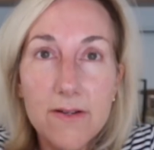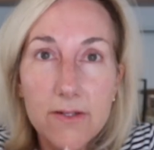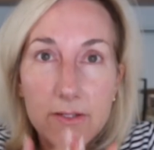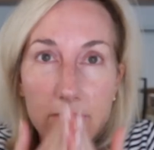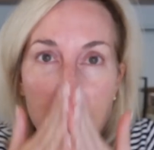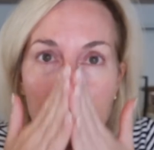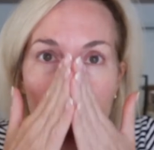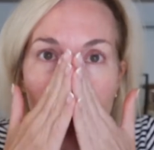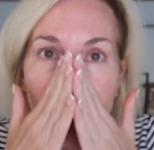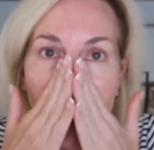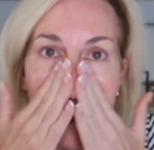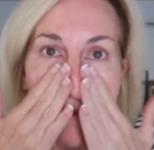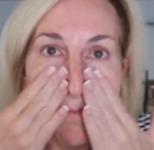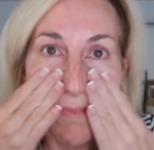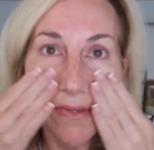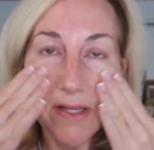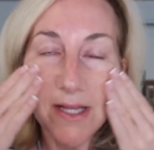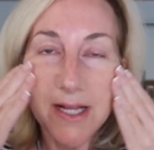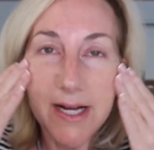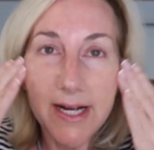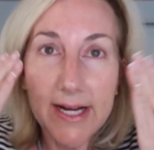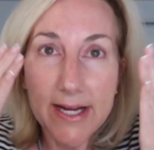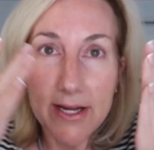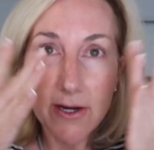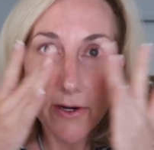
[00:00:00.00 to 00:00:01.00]
to
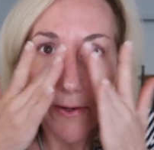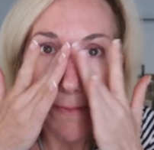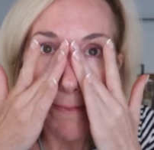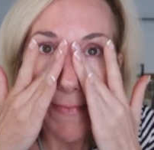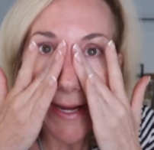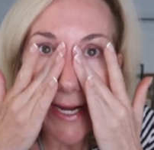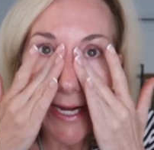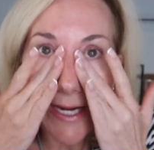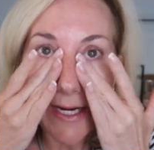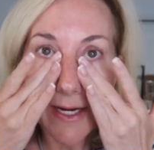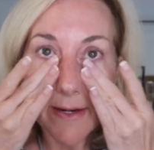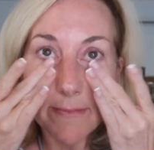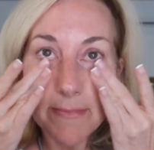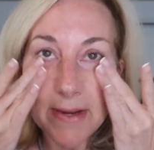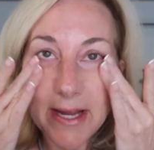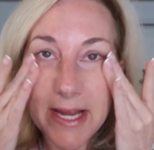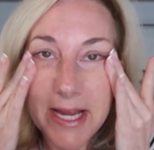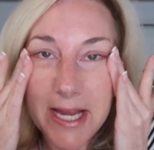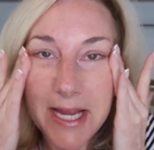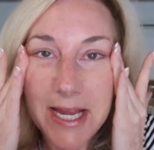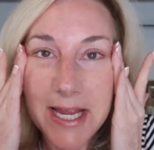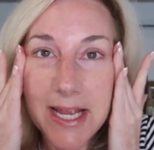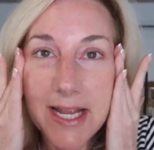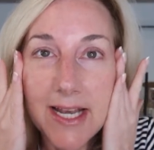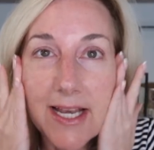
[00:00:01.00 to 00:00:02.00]
apply your makeup
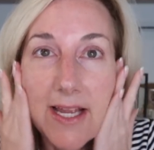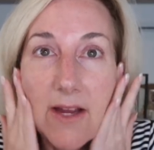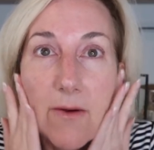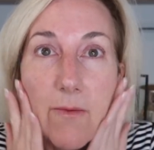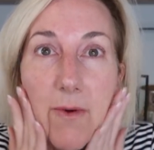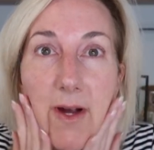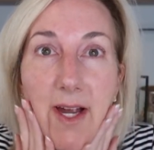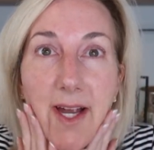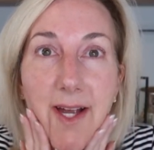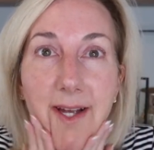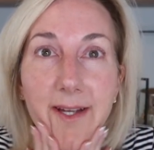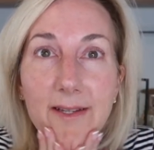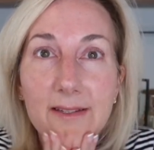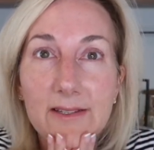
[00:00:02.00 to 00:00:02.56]
anyway